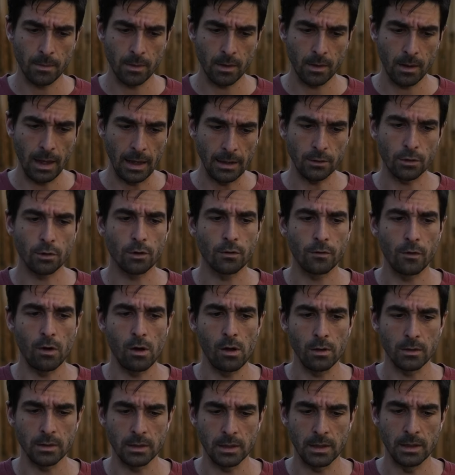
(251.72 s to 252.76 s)

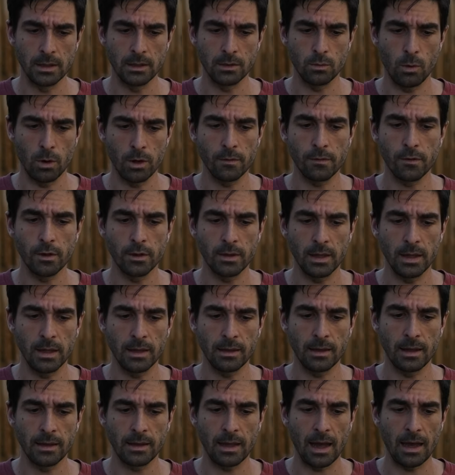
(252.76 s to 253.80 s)
intervals is one of the
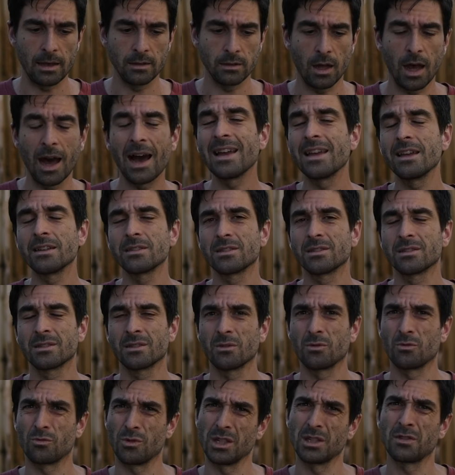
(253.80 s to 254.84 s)
things that has the highest
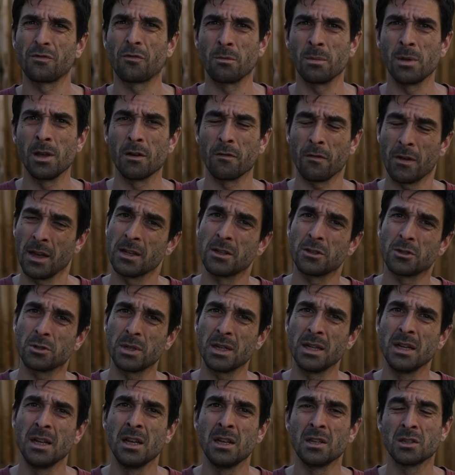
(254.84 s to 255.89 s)
risk for me of
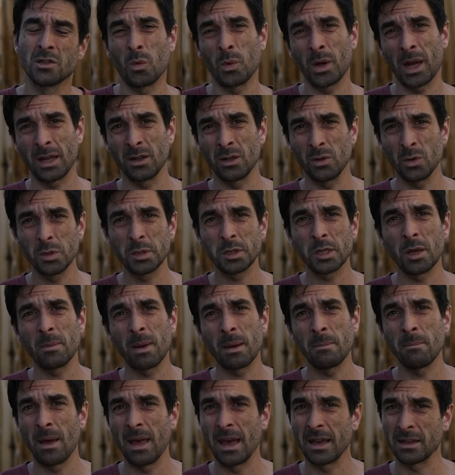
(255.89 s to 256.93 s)
injury, so when I do some,
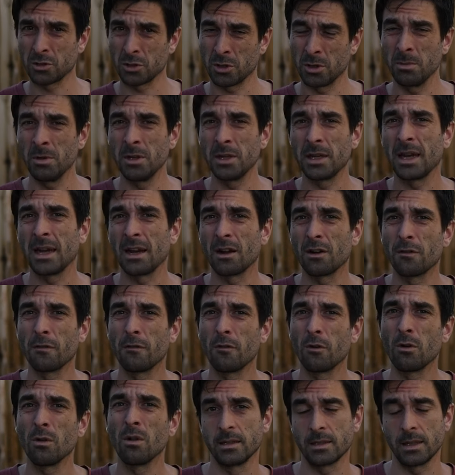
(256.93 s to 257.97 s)
I'm extremely
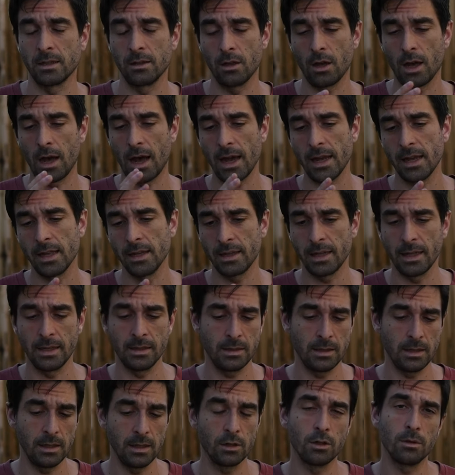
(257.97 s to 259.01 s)
careful. Then the high
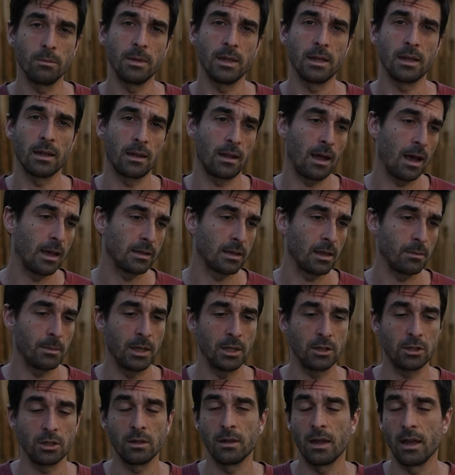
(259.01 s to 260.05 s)
intensity could be, as I
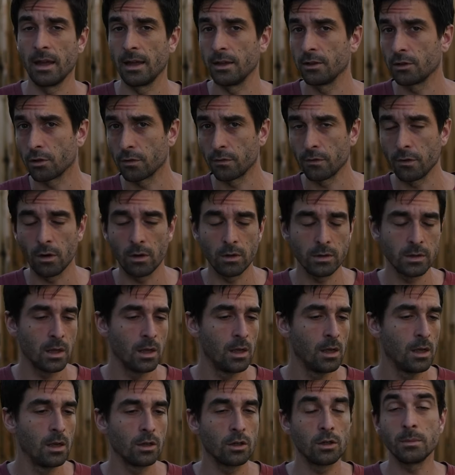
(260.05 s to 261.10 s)
mentioned, intervals,
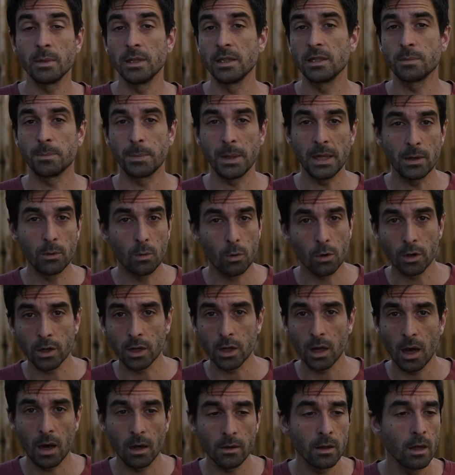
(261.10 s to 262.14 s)
could be speed
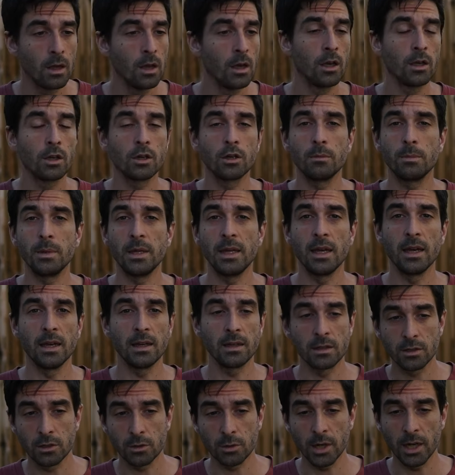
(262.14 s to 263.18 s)
workout, could be
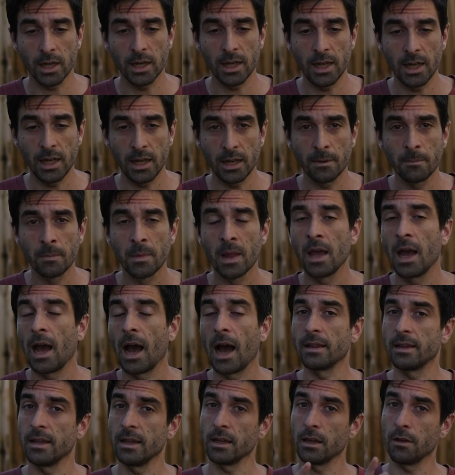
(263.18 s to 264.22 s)
hills training.
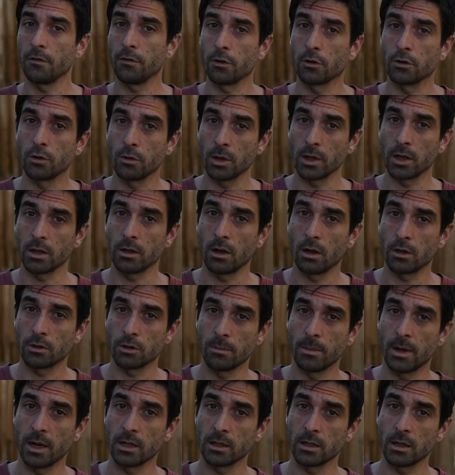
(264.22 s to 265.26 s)
I think if you're doing an
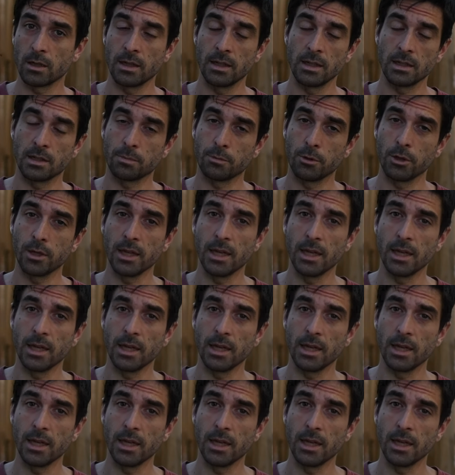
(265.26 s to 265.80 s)
ultra marathon, it's pretty